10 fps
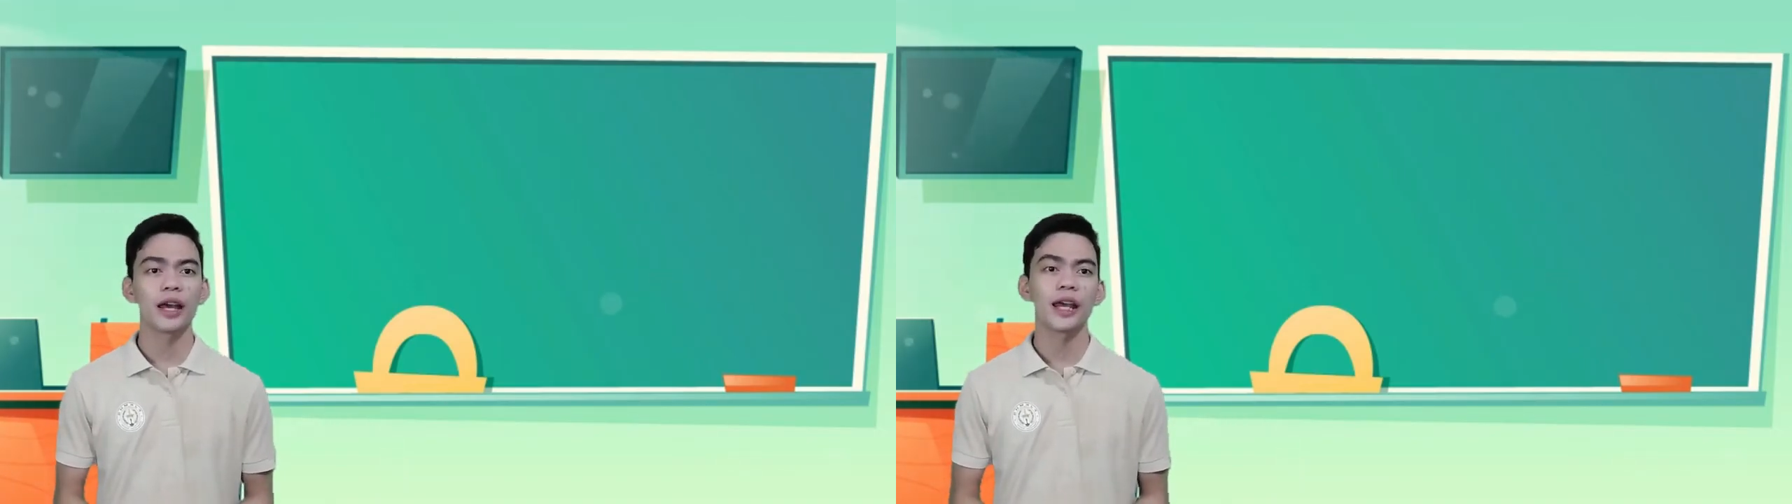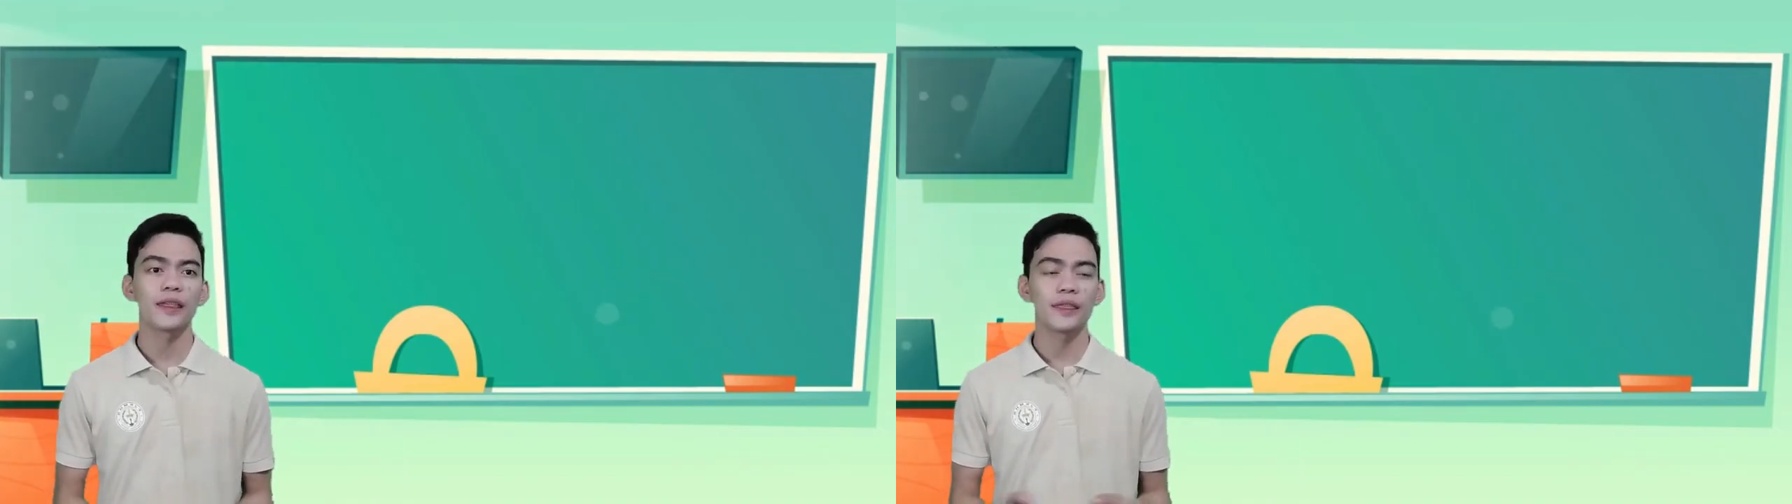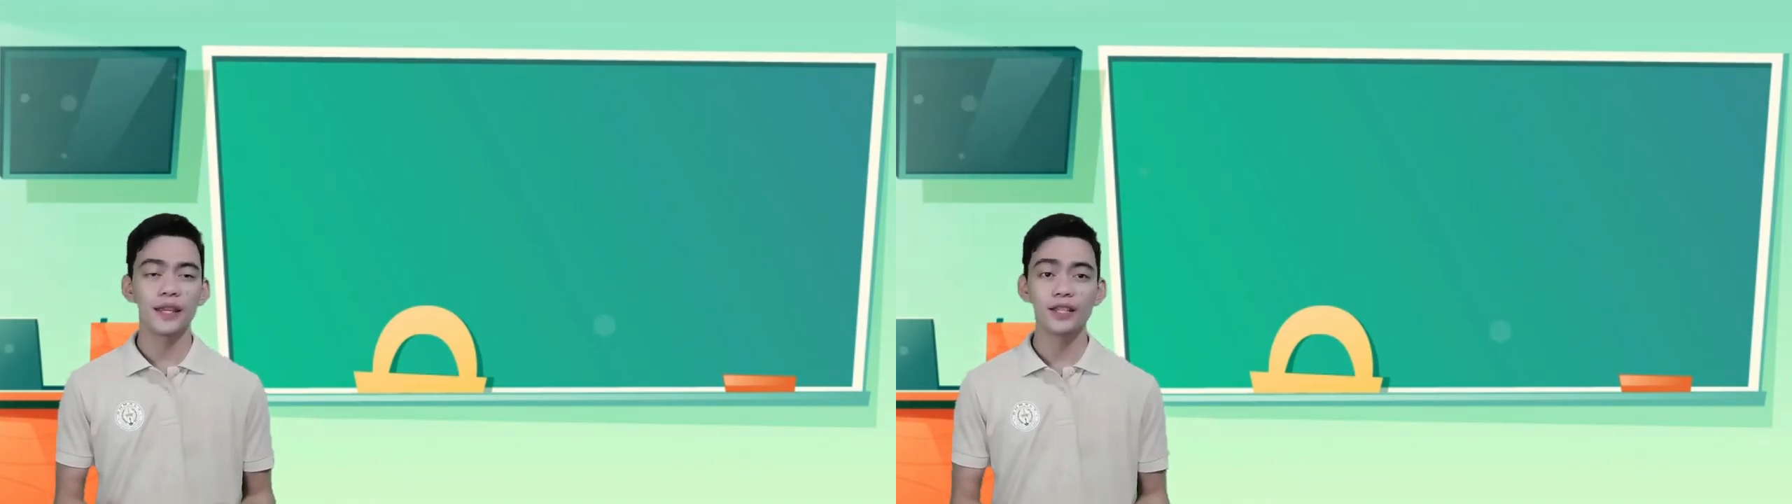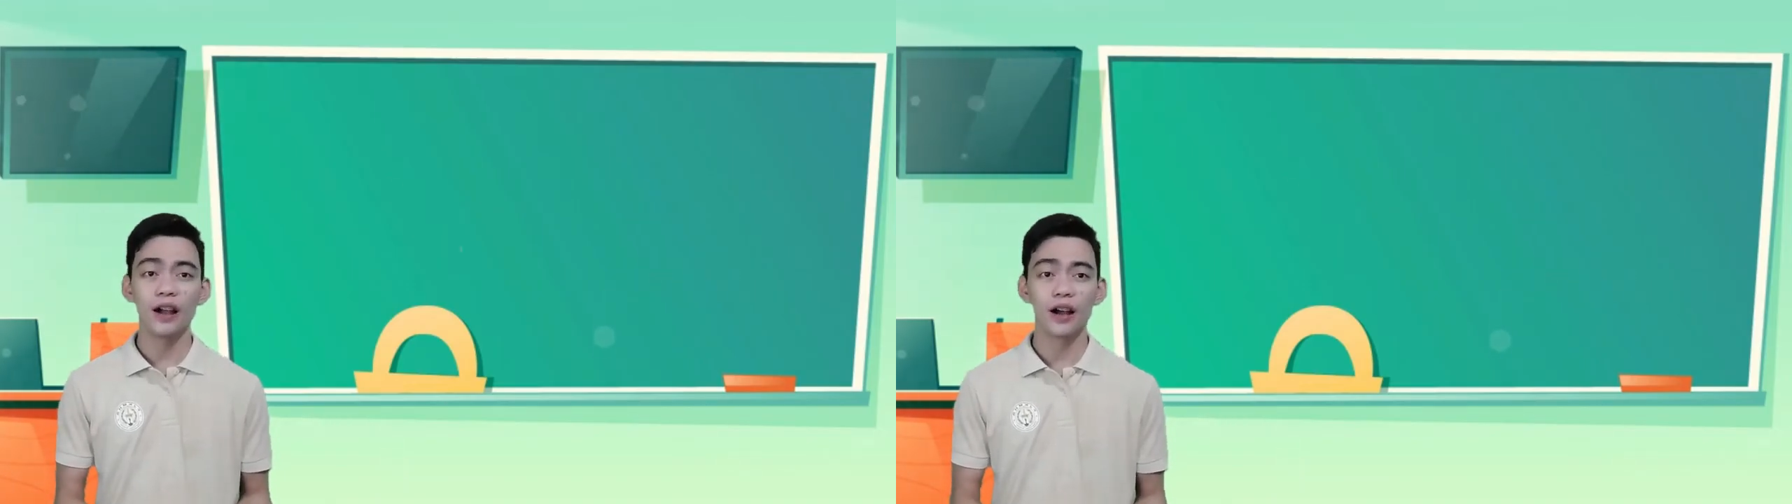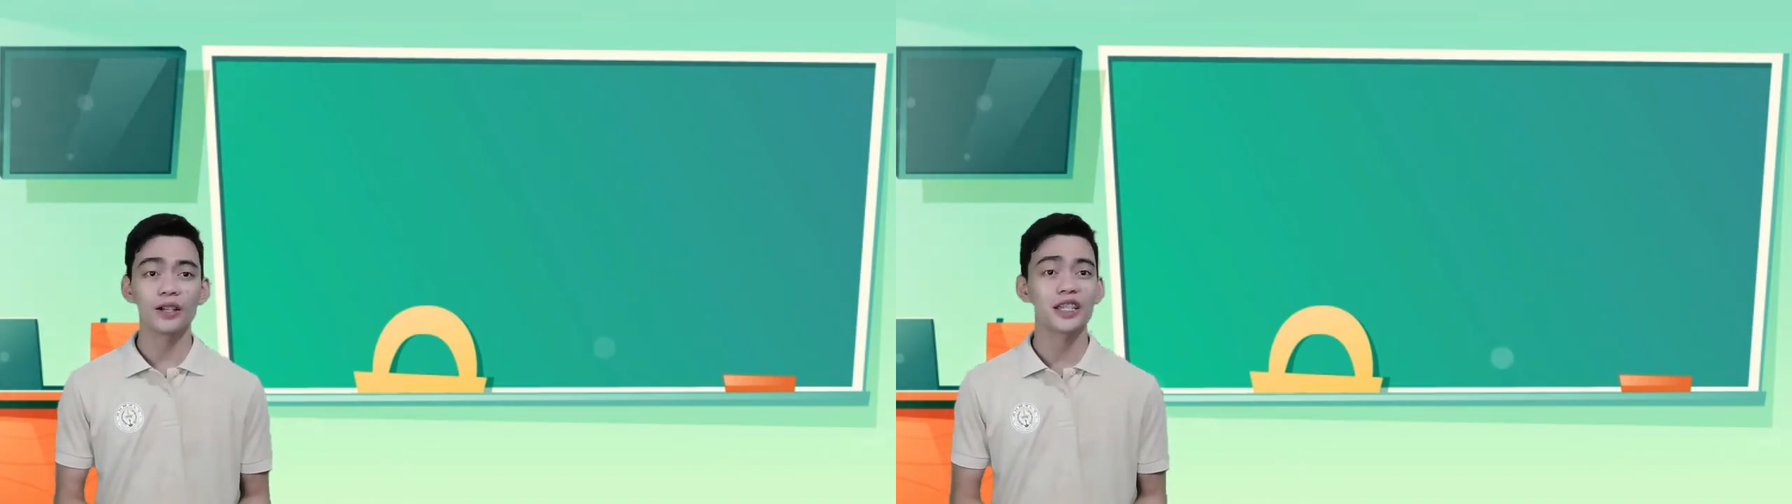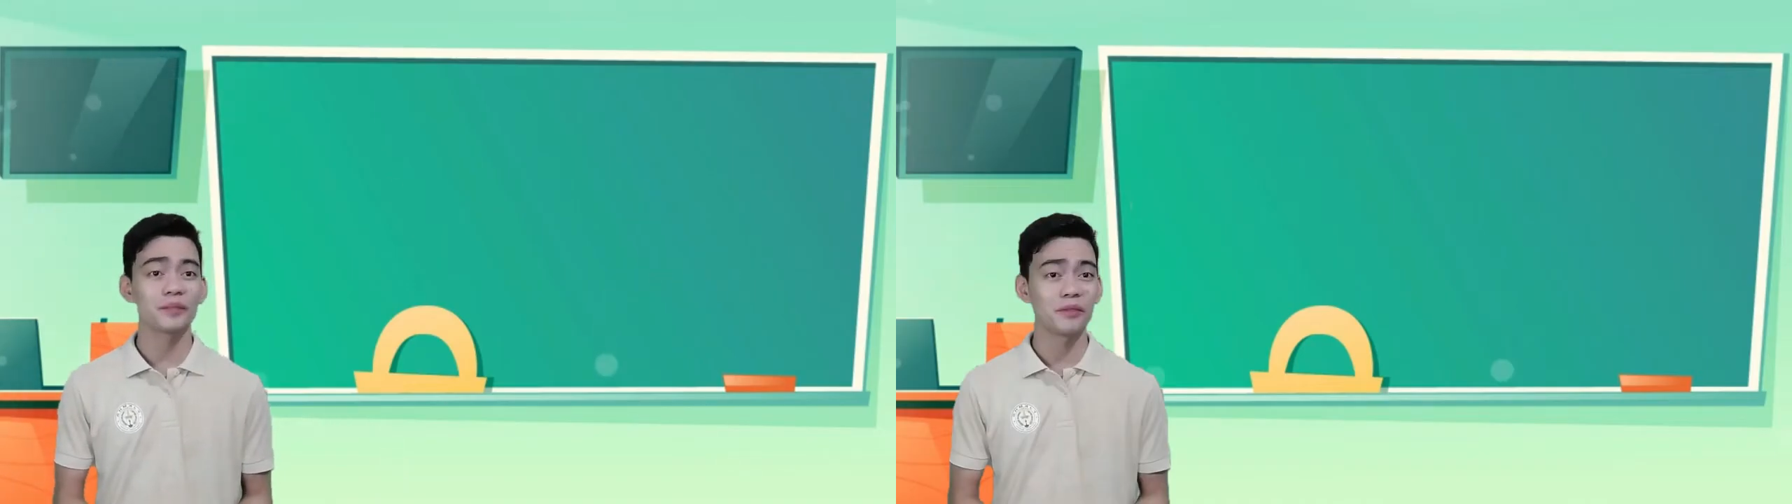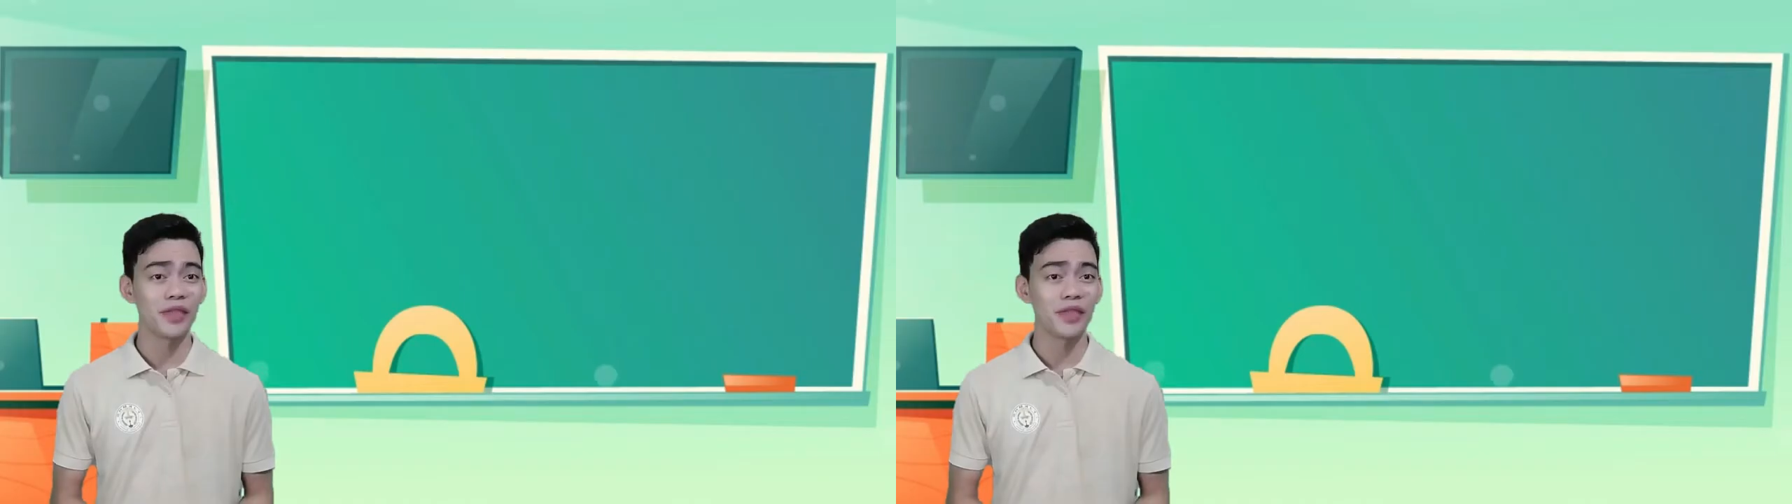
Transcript: and these are some of